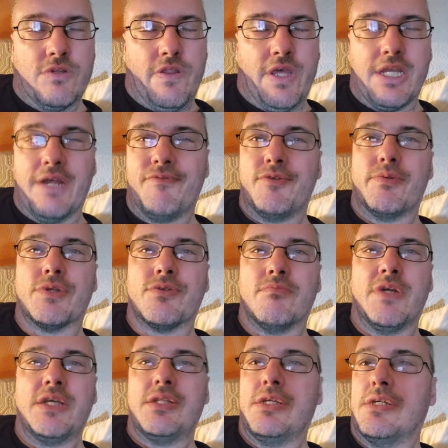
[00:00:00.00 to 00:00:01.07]
the night after
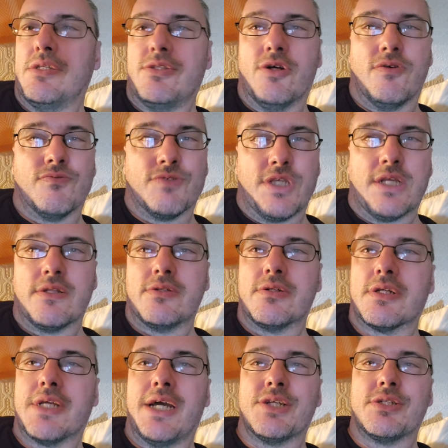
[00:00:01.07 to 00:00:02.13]
WrestleMania, Dolph
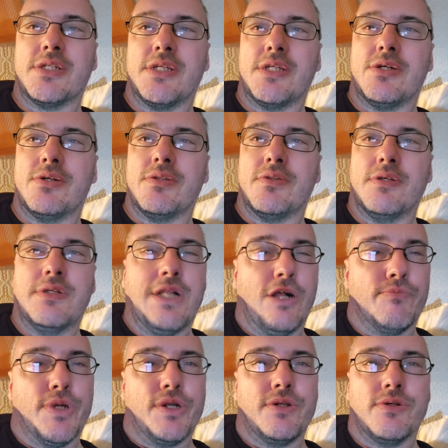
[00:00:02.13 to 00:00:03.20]
Ziggler cashing in on
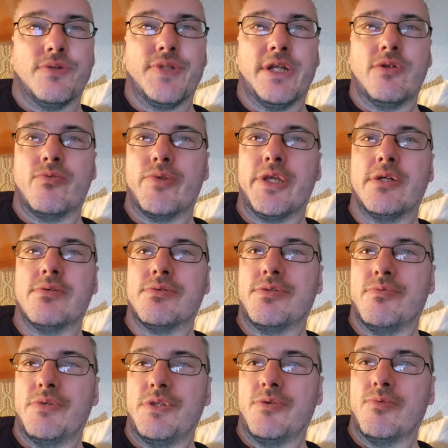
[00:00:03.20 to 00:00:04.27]
Alberto Del Rio
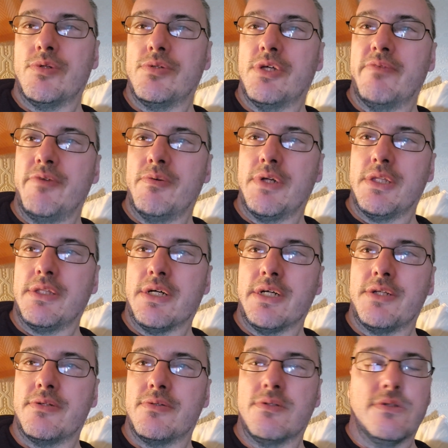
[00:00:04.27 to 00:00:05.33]
to win the World Heavyweight
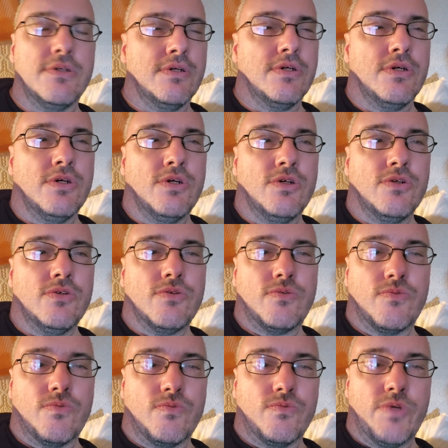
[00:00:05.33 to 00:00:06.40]
title.
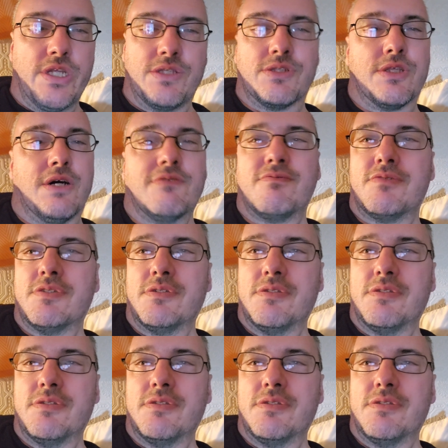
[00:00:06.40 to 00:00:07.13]
Great stuff.